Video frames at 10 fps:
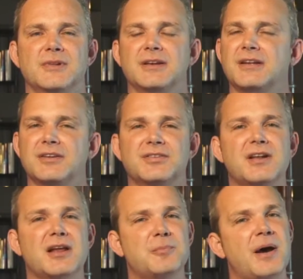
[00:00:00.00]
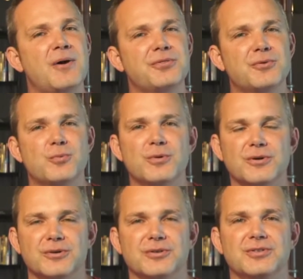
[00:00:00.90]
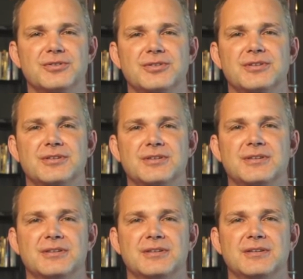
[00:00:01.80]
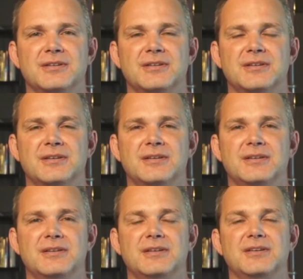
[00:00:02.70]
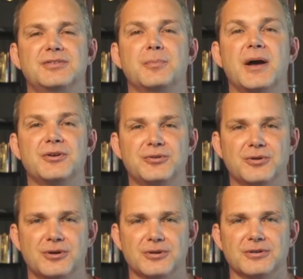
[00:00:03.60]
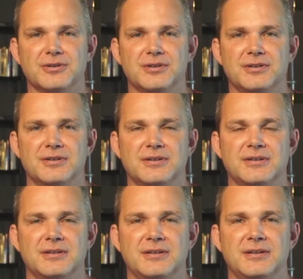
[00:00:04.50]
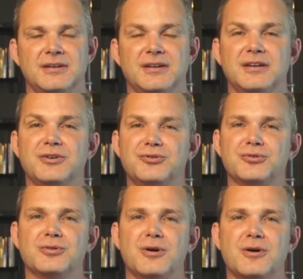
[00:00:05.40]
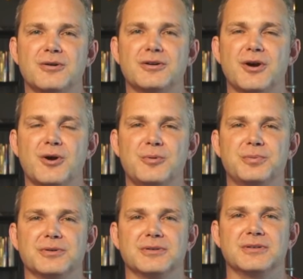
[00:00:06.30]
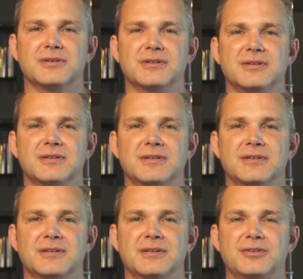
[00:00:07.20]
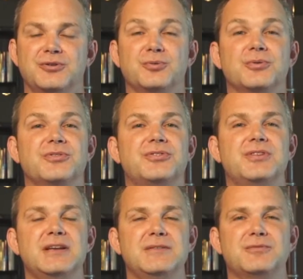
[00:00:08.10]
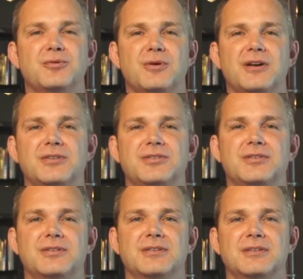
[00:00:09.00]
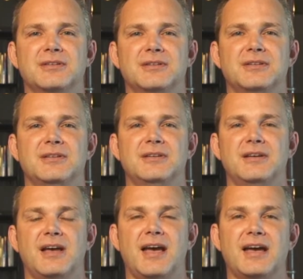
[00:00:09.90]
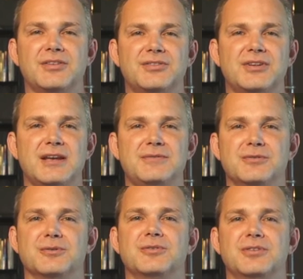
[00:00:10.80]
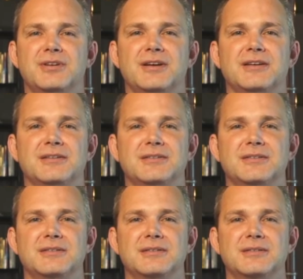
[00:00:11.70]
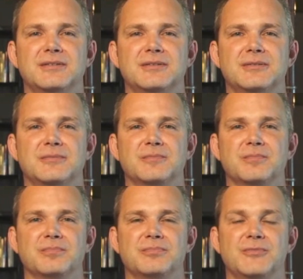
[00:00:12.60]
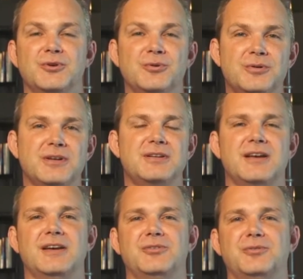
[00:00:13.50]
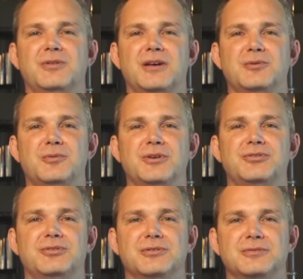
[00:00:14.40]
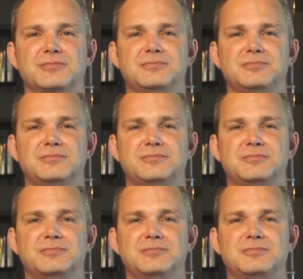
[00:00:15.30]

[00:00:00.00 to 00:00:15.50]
Again, it's not about the words, it's about your heart. And is your heart open to receive Christ as Savior today? You need to answer that question.